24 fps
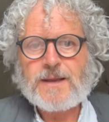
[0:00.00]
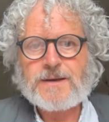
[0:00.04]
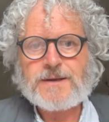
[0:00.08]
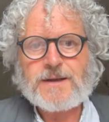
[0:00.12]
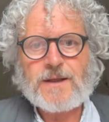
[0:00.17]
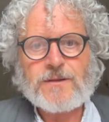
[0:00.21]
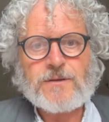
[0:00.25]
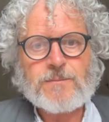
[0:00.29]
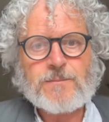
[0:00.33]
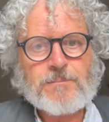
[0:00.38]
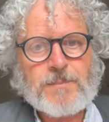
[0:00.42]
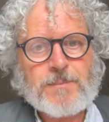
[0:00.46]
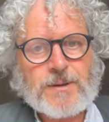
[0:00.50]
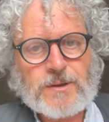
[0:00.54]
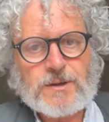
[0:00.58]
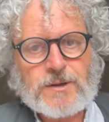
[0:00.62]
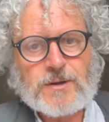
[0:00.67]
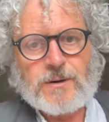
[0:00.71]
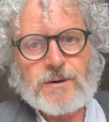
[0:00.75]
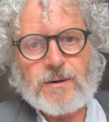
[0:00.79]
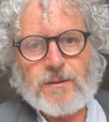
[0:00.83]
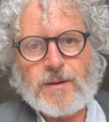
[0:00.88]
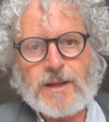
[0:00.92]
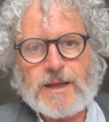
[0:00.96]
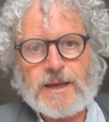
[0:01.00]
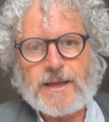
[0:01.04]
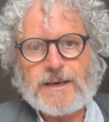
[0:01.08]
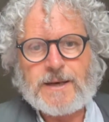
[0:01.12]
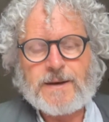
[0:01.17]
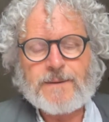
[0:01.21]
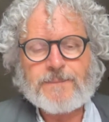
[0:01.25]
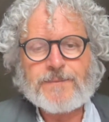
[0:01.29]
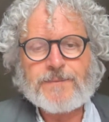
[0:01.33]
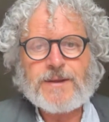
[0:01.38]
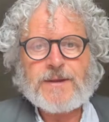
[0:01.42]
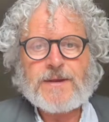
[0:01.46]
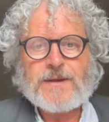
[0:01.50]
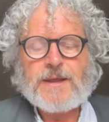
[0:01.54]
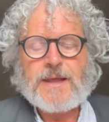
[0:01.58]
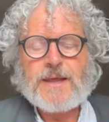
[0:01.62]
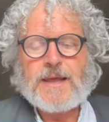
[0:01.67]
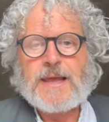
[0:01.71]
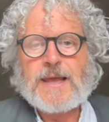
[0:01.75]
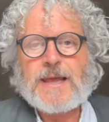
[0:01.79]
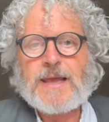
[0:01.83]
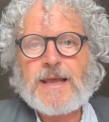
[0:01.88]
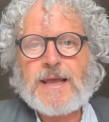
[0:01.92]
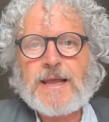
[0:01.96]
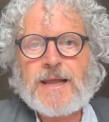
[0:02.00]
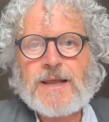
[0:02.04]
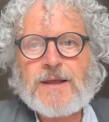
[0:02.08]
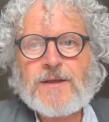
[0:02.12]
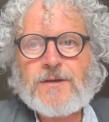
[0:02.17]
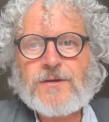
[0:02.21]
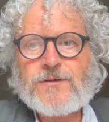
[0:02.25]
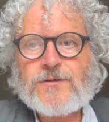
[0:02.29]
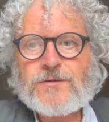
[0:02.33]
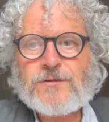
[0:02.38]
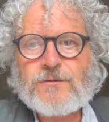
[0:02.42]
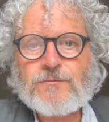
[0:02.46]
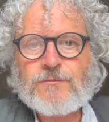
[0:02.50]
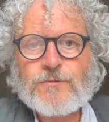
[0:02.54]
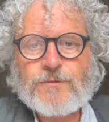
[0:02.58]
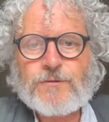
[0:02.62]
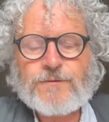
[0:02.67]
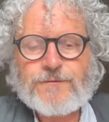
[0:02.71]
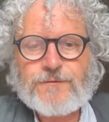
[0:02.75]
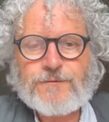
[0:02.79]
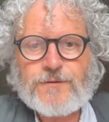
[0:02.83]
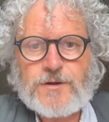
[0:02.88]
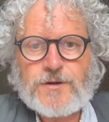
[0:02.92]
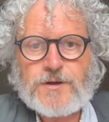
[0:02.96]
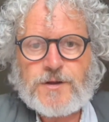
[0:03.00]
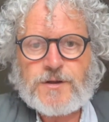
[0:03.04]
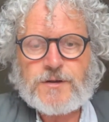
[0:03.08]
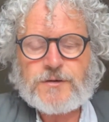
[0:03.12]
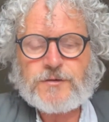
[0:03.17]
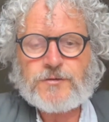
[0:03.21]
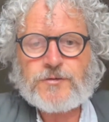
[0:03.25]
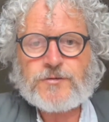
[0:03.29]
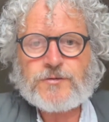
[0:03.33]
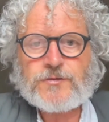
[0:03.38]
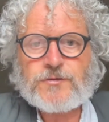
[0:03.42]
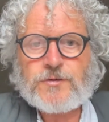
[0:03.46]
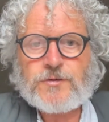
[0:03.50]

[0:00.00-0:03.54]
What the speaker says: Now, the milk line refers